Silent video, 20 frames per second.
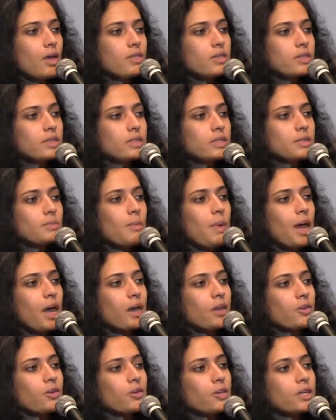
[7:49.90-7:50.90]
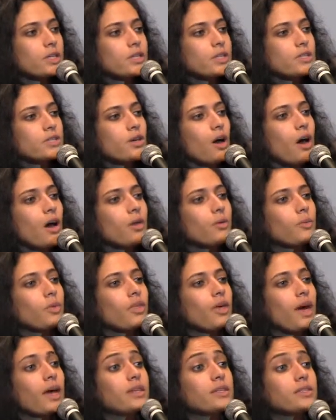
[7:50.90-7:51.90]
This is man greets dawn with
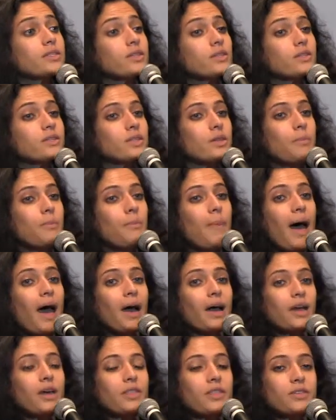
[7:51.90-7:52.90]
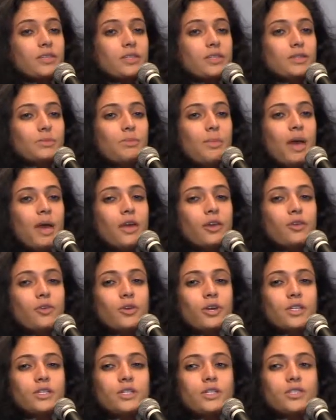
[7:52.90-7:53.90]
head tilted back. This is man
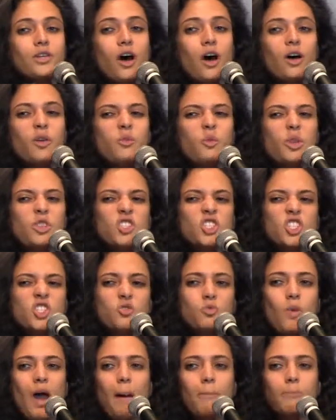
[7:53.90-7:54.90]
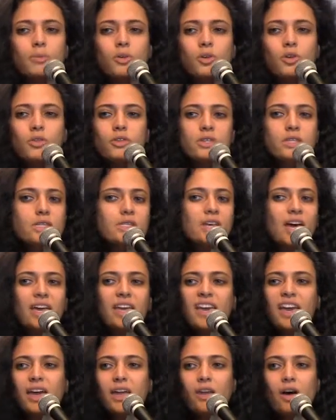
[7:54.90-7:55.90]
greets dawn with shrapnel. This is I
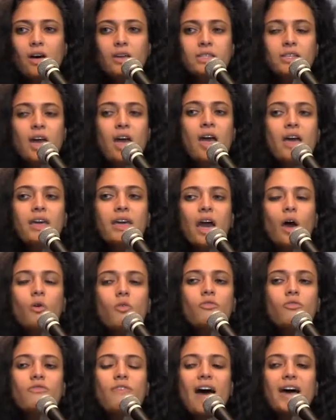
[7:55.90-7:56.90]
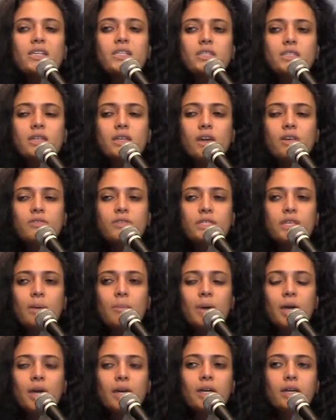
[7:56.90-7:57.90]
cannot count fast enough,
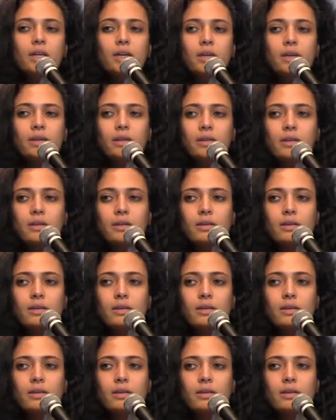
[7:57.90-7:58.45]
Samhaini.